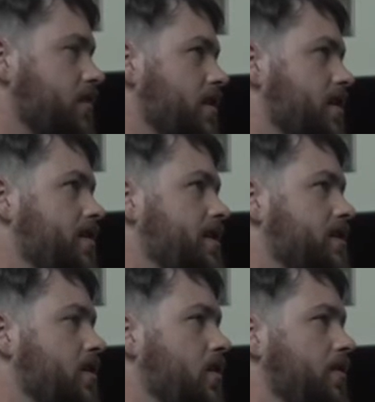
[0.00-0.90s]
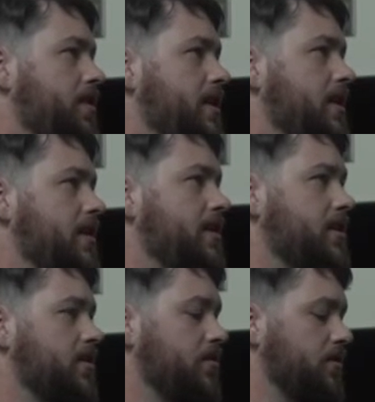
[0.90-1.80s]
work that's called the
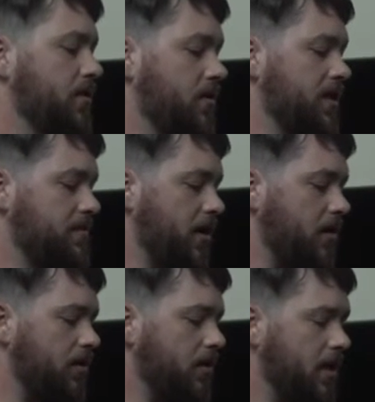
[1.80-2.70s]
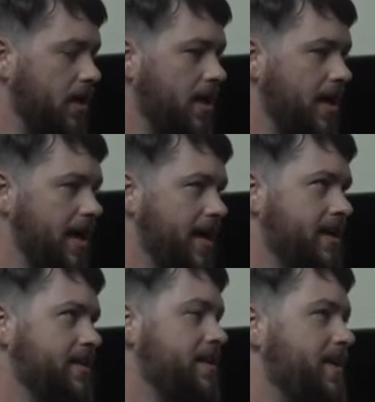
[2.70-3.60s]
additional noise model,
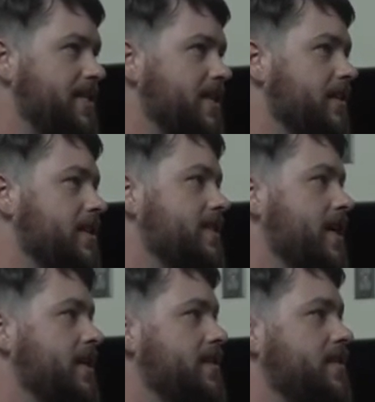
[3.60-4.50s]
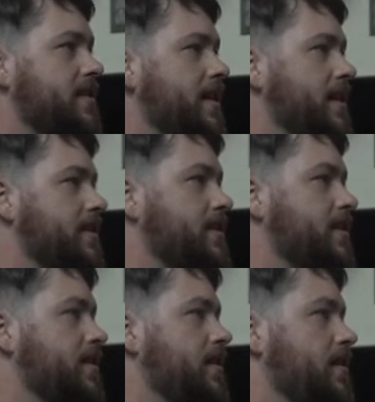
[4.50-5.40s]
and it basically says that
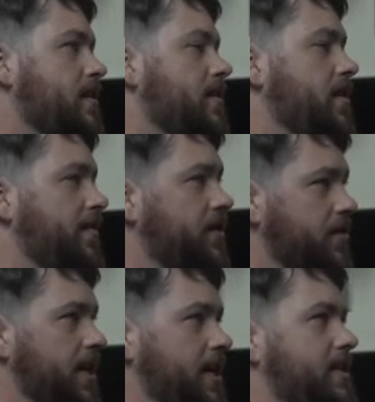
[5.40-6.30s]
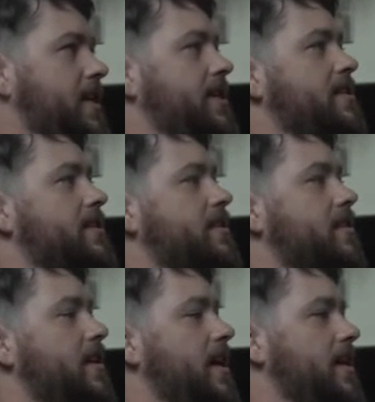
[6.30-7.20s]
you have two data sets,
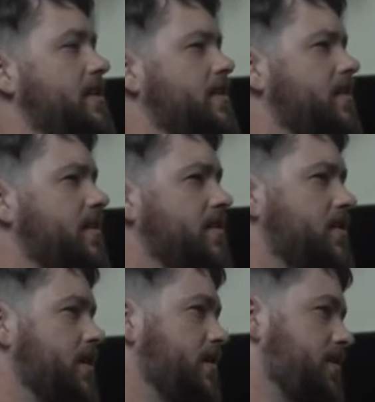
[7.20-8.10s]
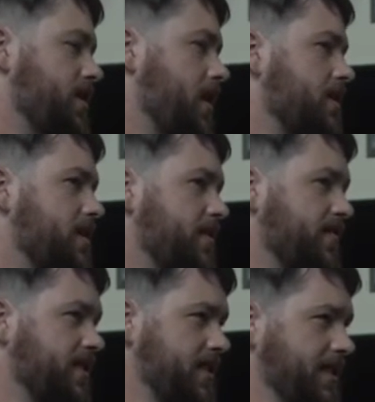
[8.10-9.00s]
and there's a, there's a concept
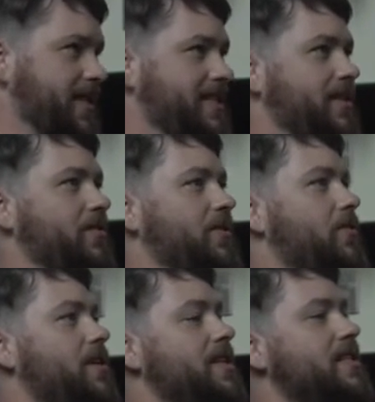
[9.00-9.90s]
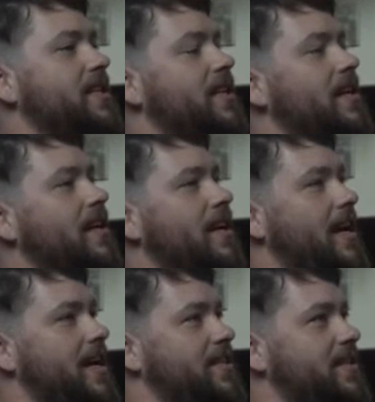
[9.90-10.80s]
of statistical noise.
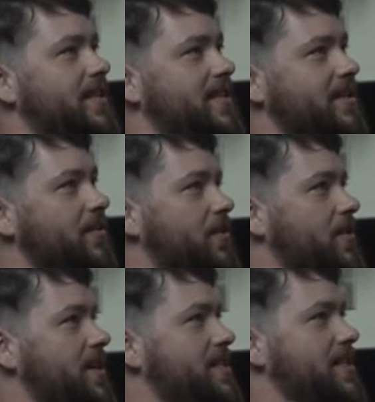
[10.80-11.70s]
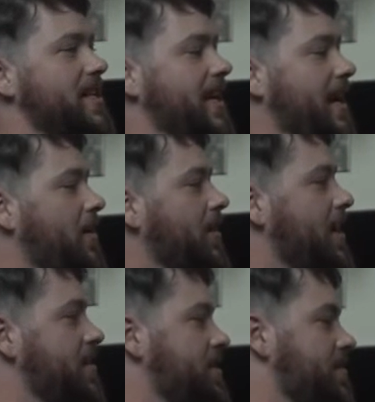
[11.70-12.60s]
And statistical noise is like an
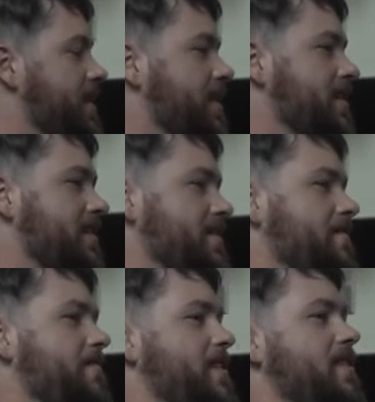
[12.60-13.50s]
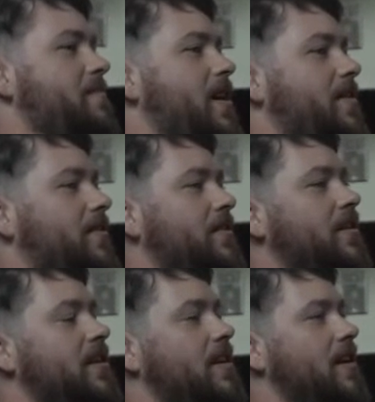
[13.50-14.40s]
outlier, something that doesn't fit the model.
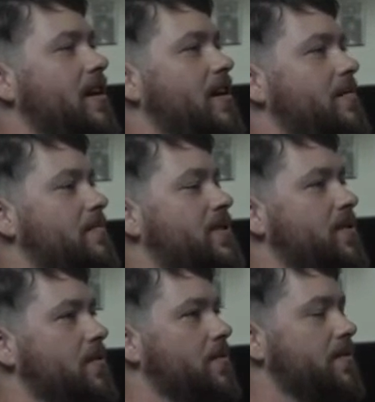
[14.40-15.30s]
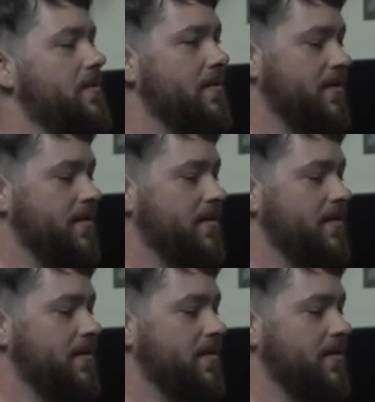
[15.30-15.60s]
Um, so